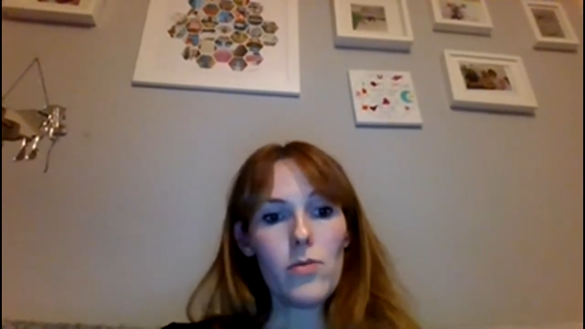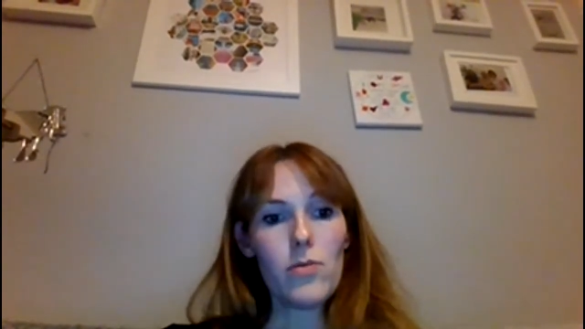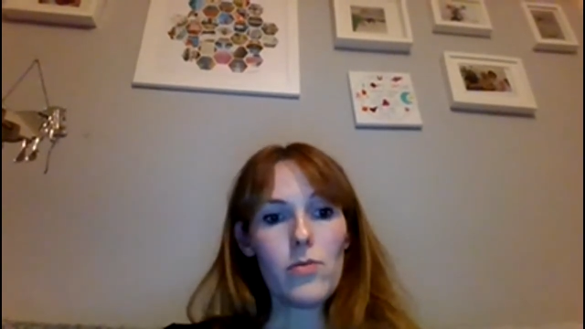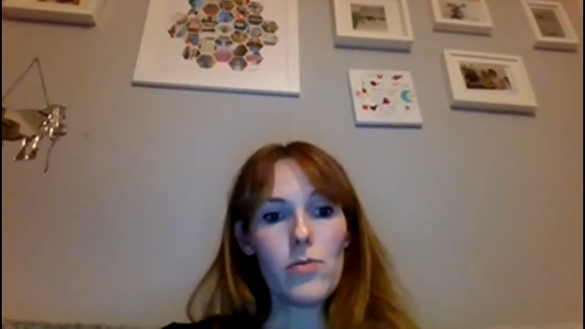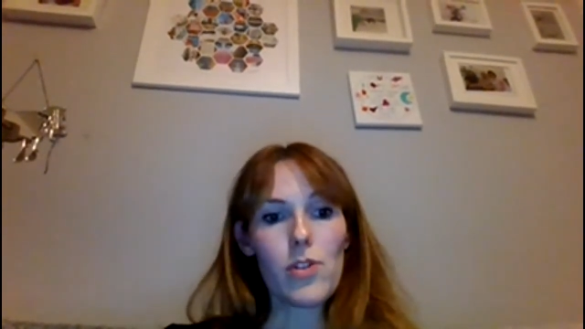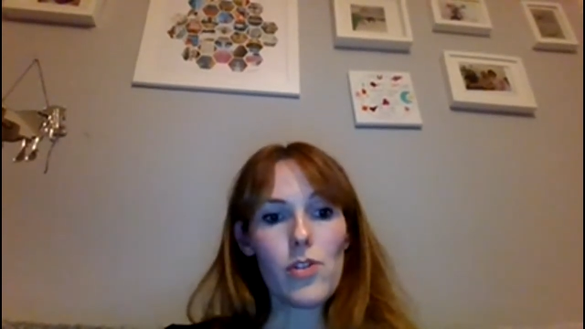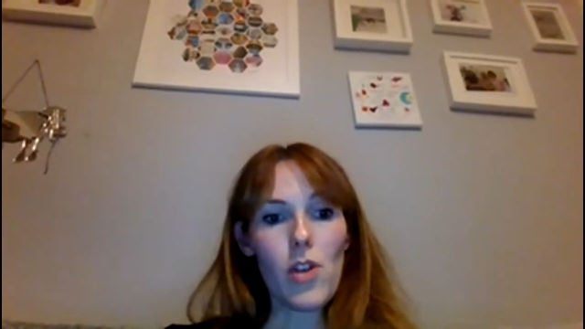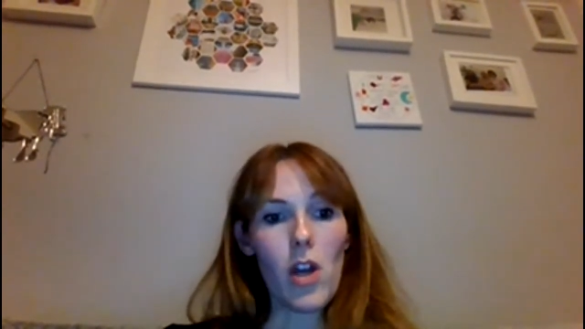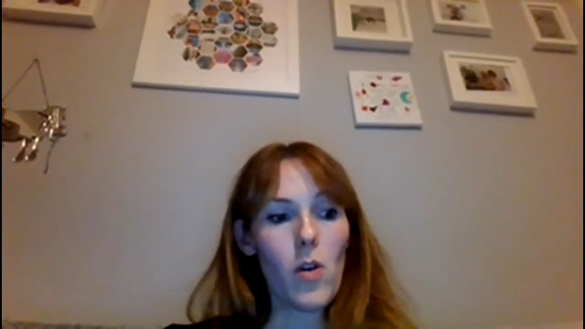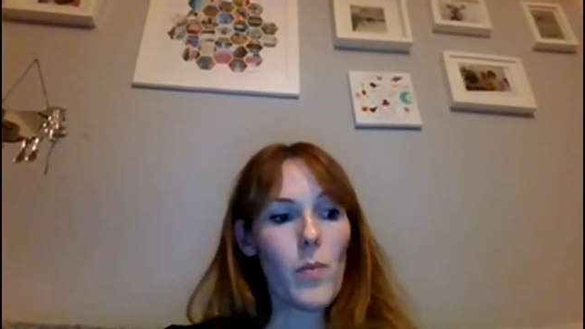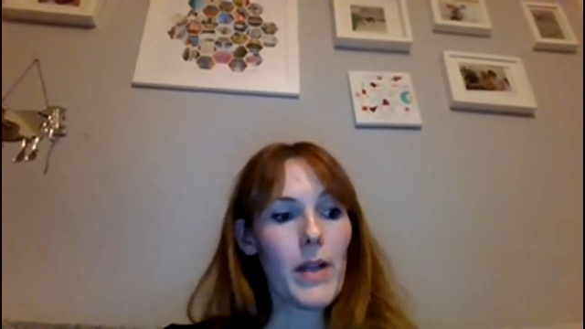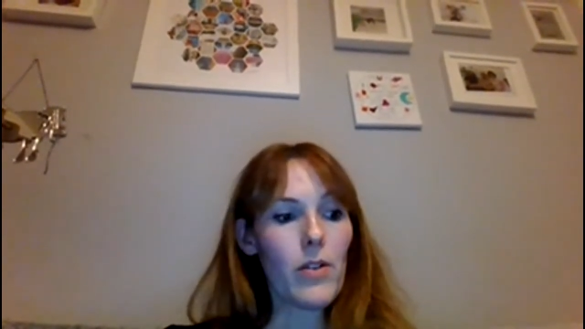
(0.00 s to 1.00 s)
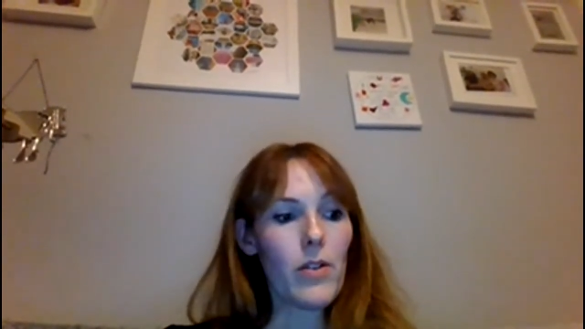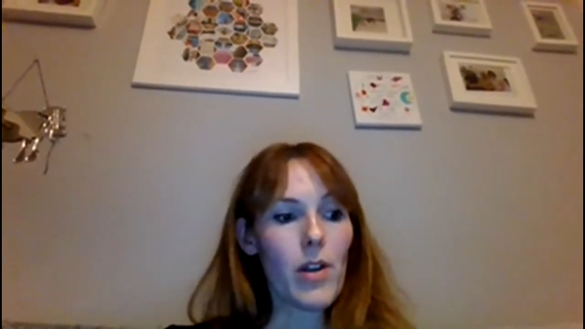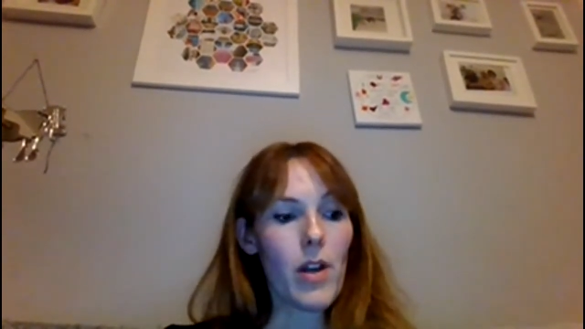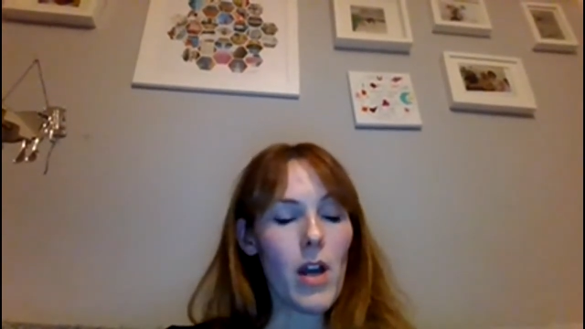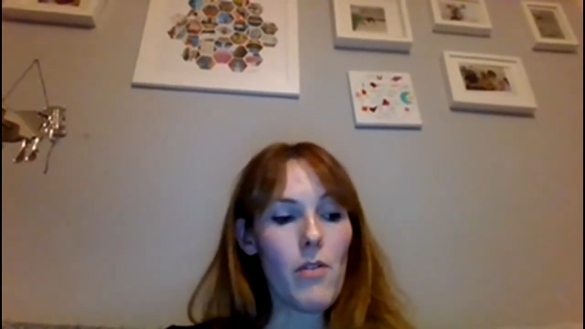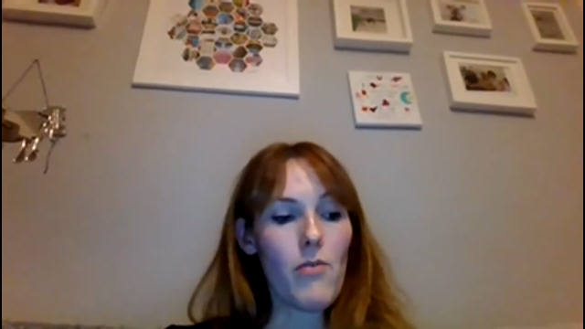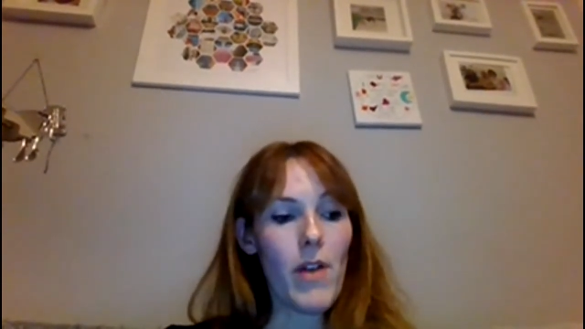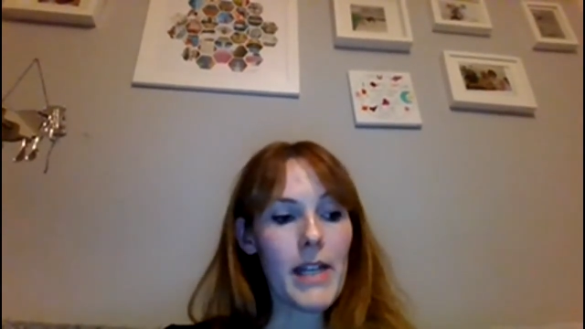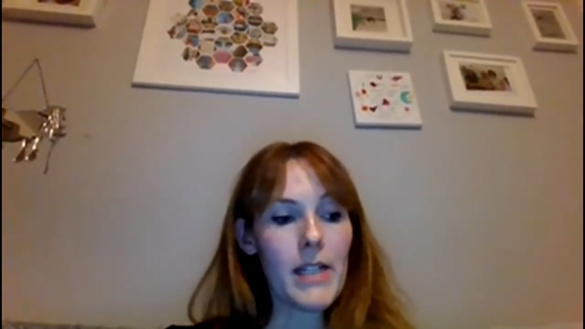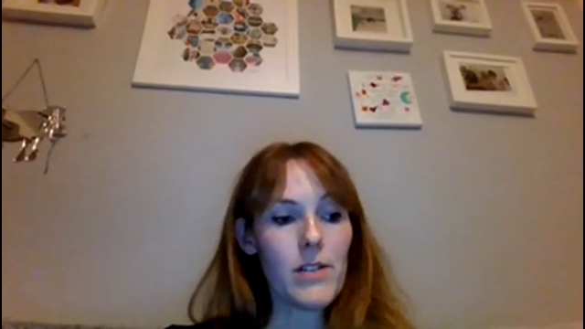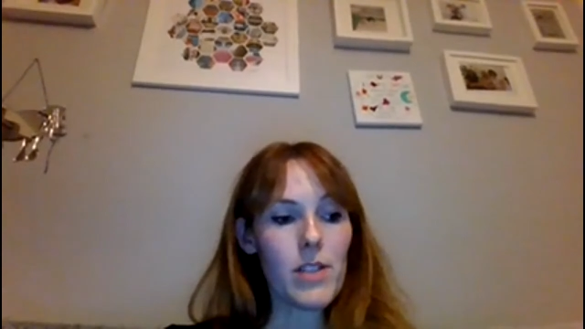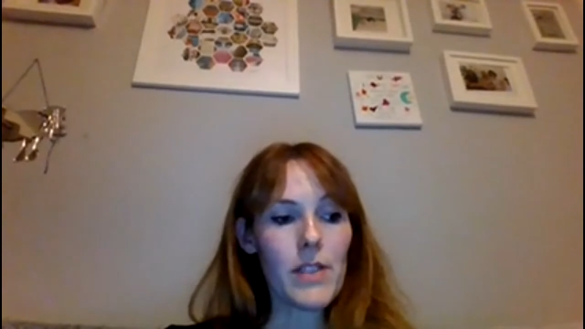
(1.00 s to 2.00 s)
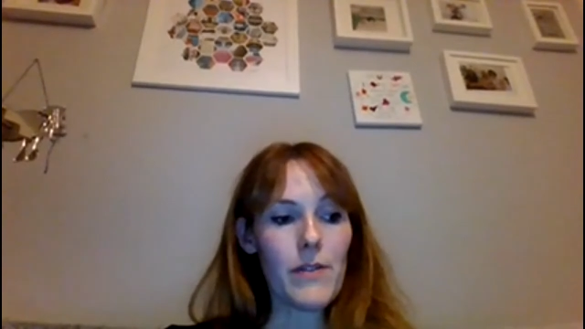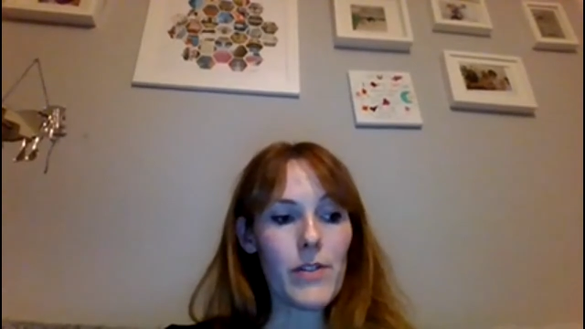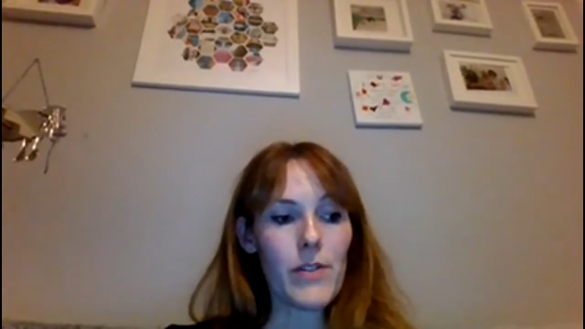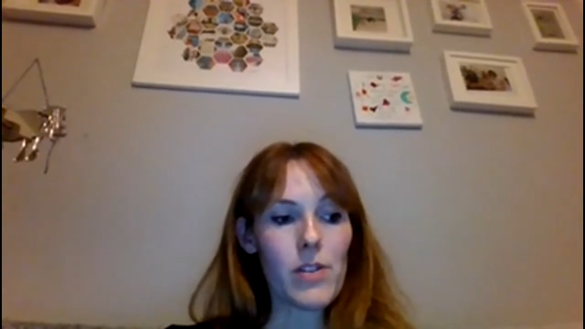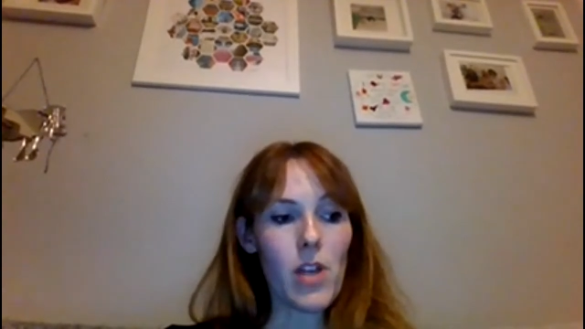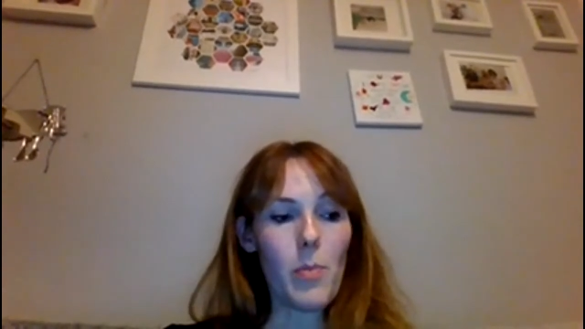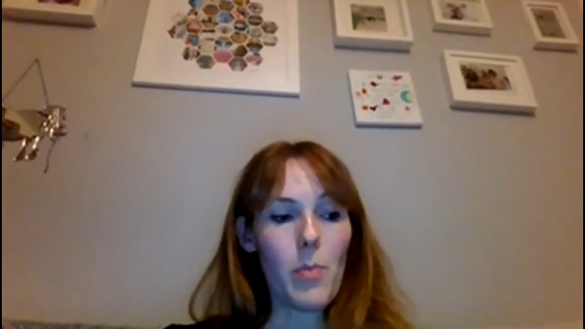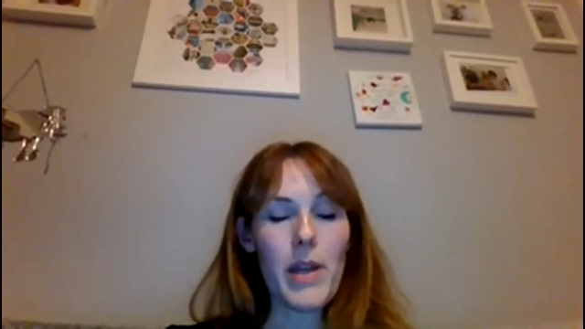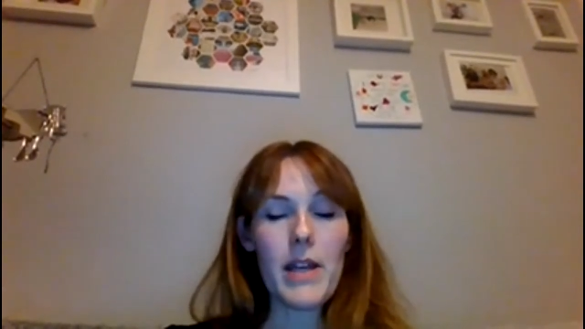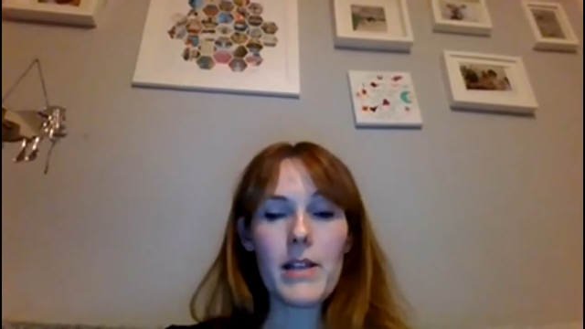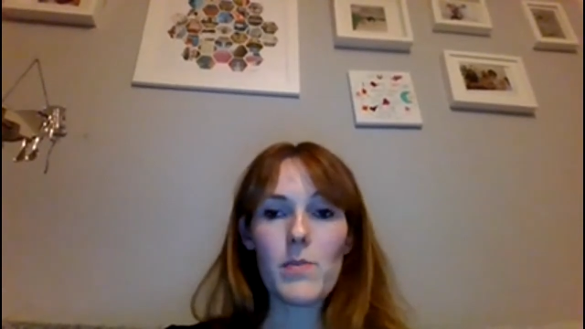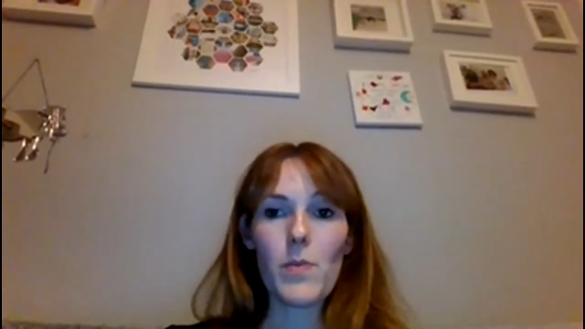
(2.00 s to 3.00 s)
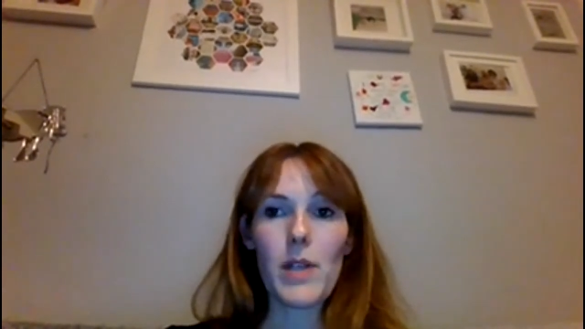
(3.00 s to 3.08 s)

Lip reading: Ooh, so we look at a range of different topics.